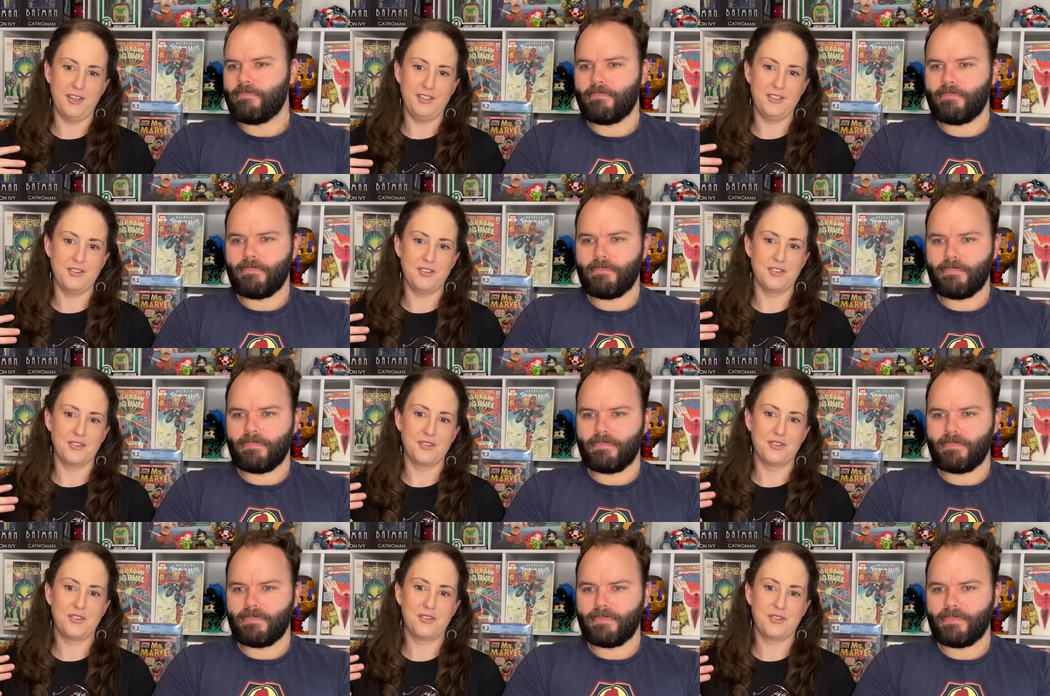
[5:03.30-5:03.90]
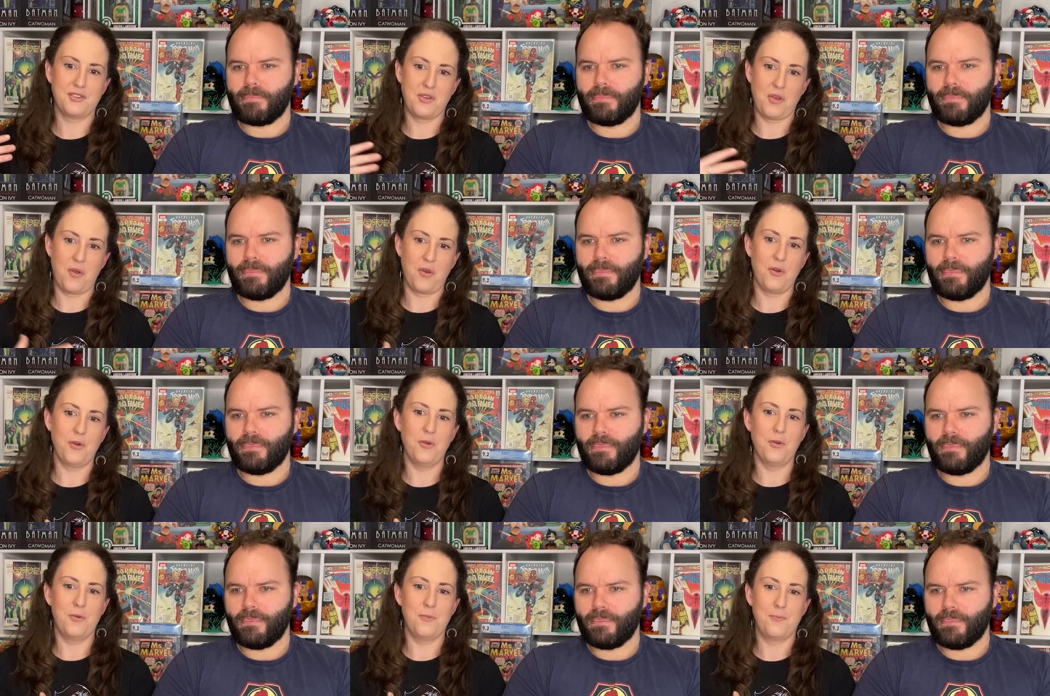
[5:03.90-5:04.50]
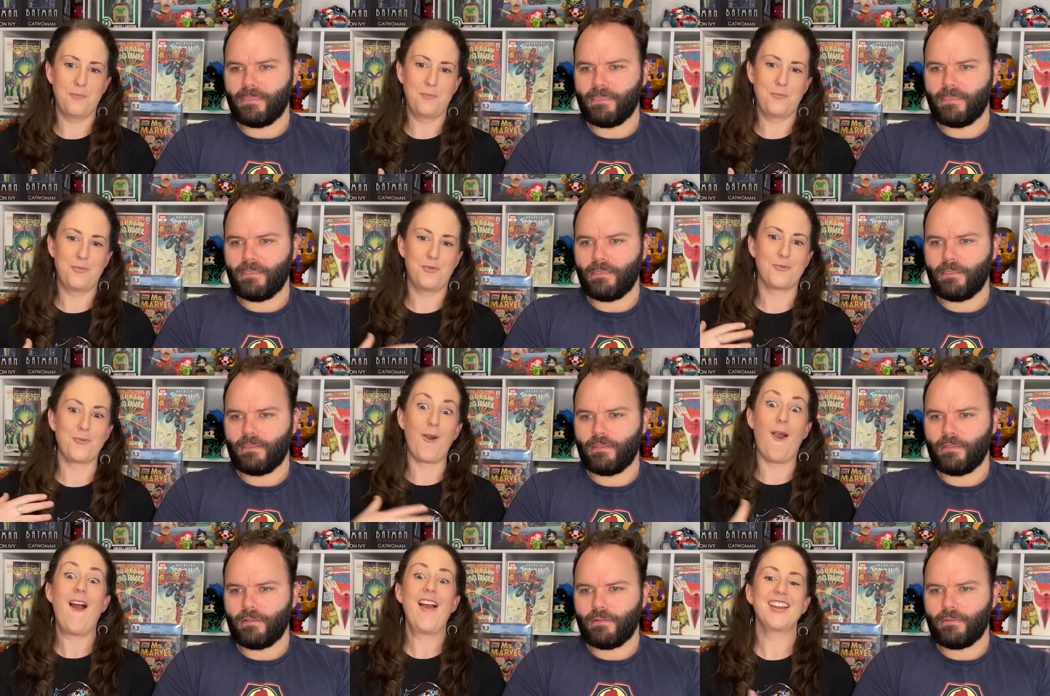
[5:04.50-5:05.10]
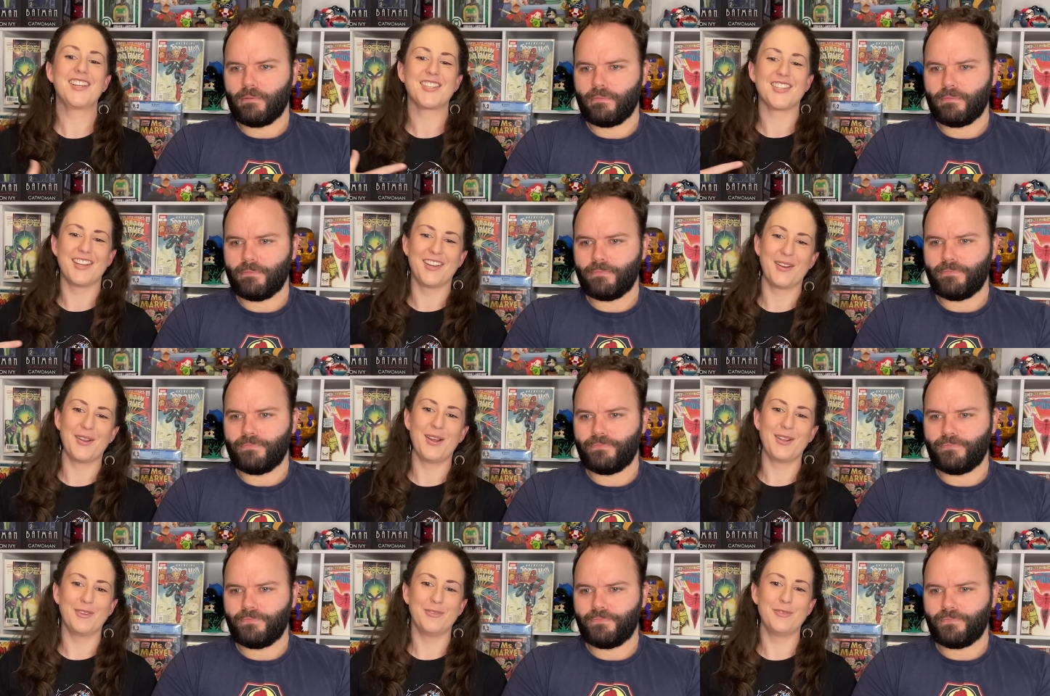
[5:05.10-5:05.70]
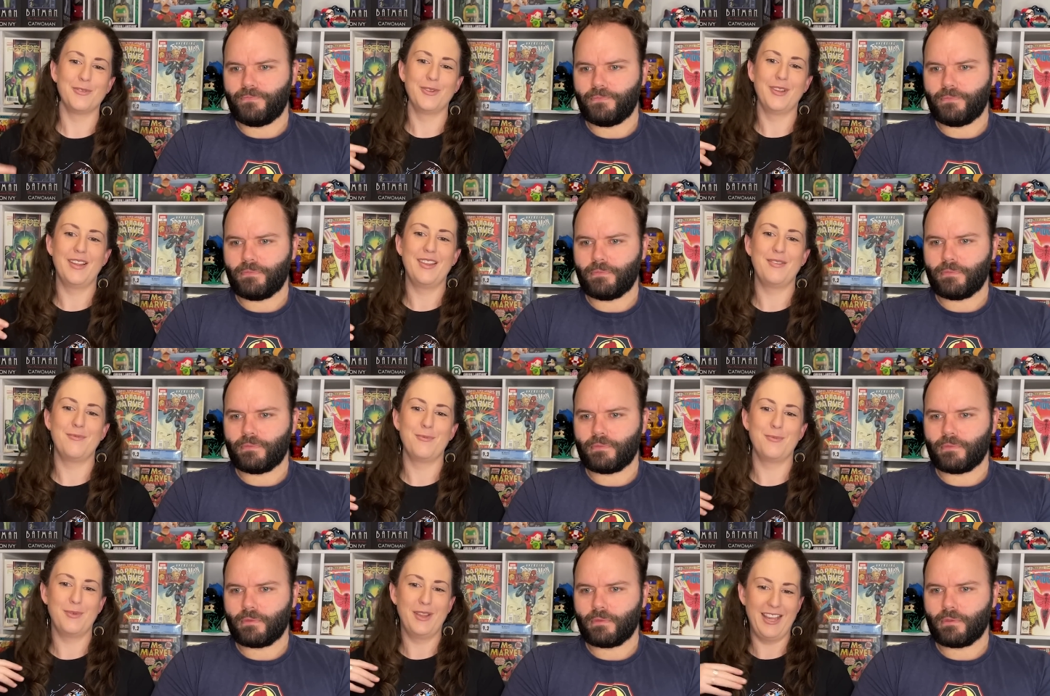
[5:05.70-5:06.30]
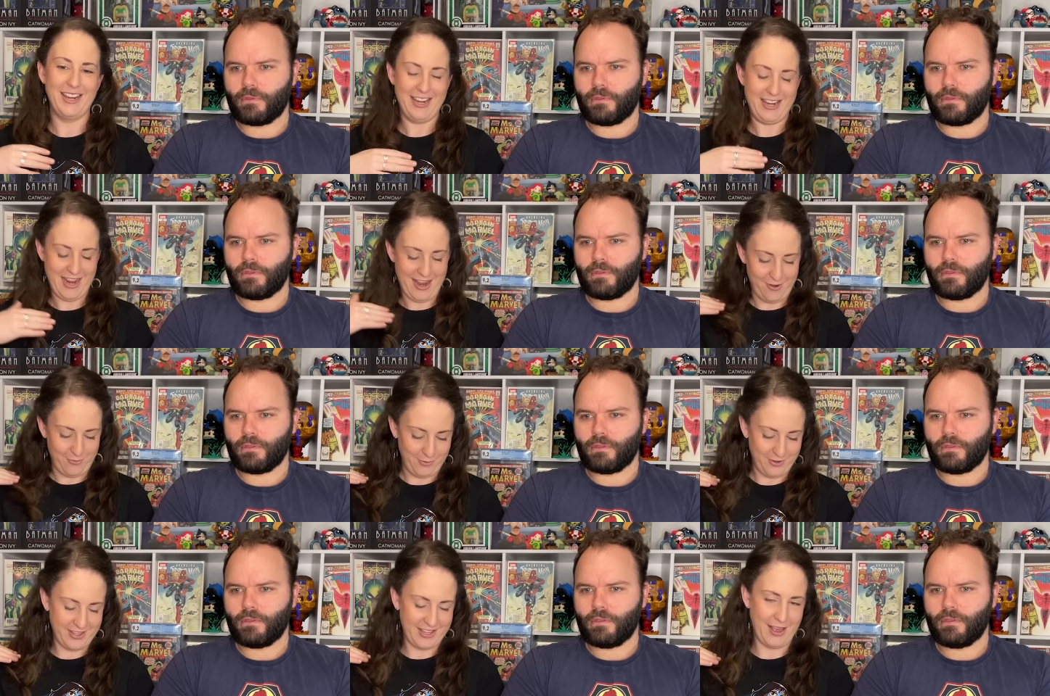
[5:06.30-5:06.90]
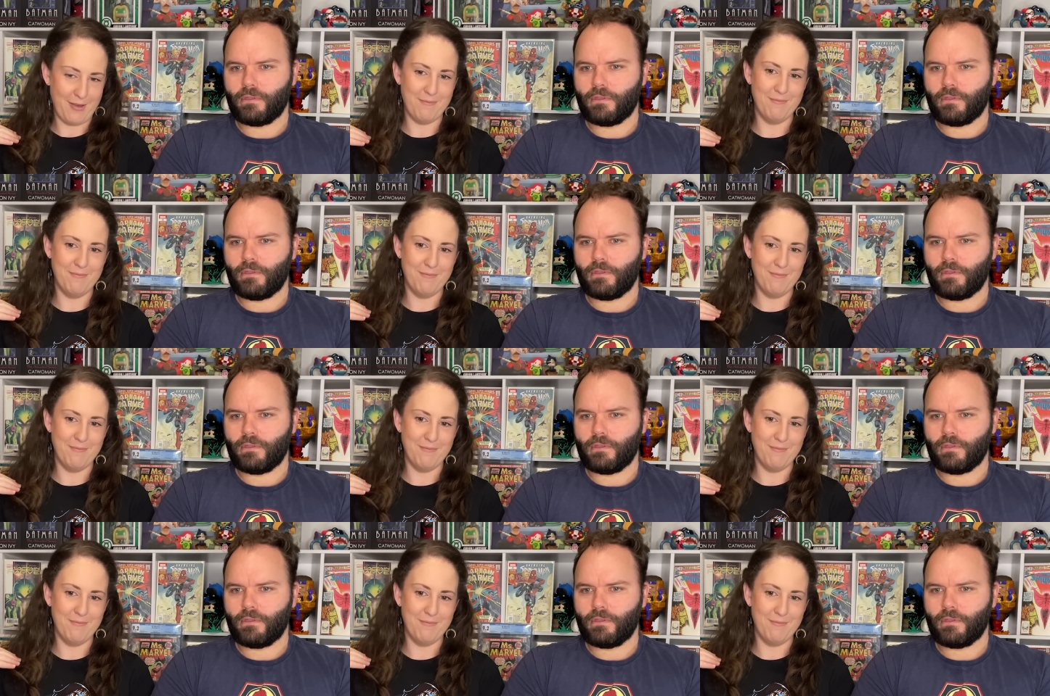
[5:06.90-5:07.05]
Speaker 1: is just so bright and colorful, and again with that